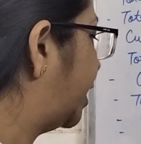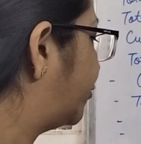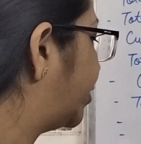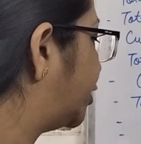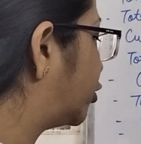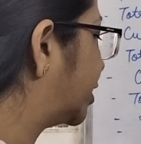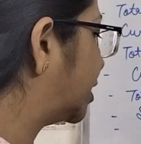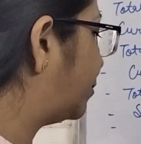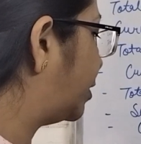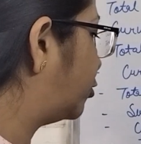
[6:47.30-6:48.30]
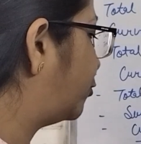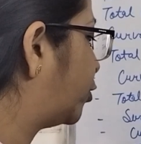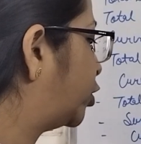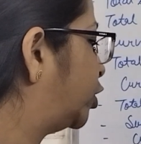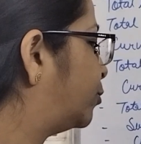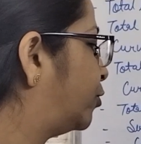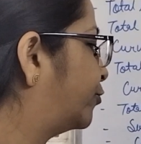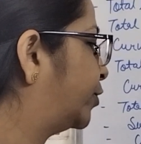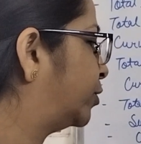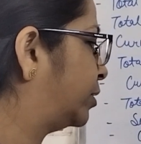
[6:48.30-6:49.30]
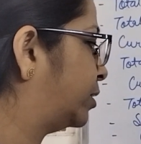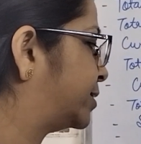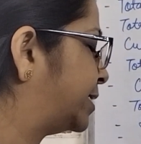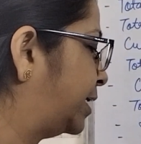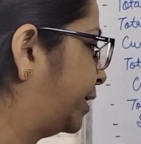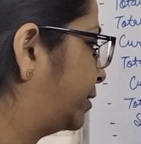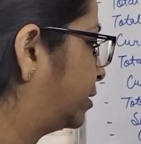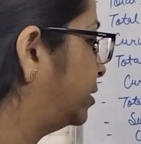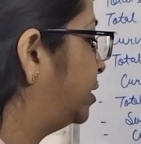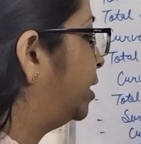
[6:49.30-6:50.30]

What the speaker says: If we are talking about volume of cylinder,